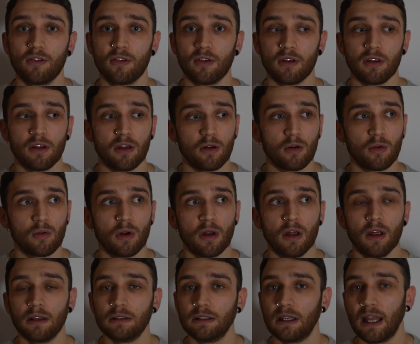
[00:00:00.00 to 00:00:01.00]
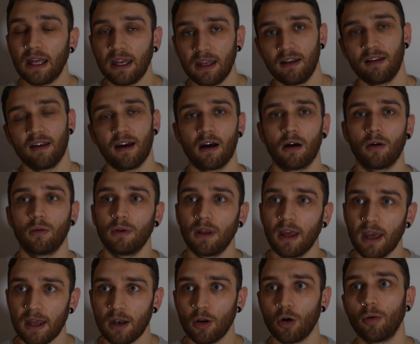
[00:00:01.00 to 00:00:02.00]
to you laying down,
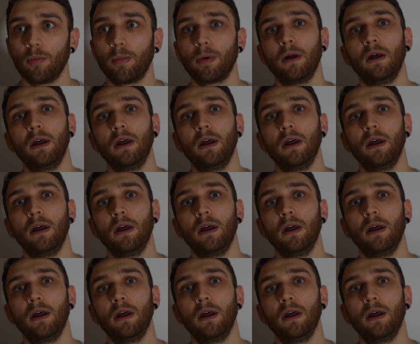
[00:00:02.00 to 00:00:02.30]
getting up,